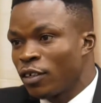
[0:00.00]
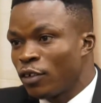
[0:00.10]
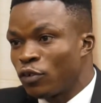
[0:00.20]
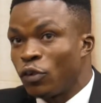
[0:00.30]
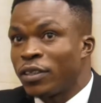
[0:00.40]

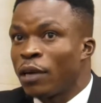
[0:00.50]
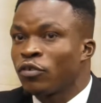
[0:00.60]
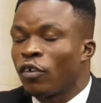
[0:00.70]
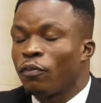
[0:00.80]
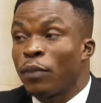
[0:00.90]
So in terms
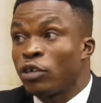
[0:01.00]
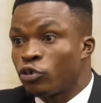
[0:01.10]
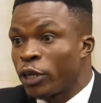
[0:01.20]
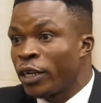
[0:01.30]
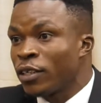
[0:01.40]
of
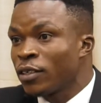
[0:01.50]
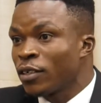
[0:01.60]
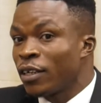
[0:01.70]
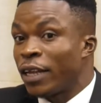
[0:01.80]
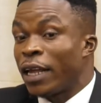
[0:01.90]
measuring
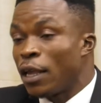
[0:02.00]
the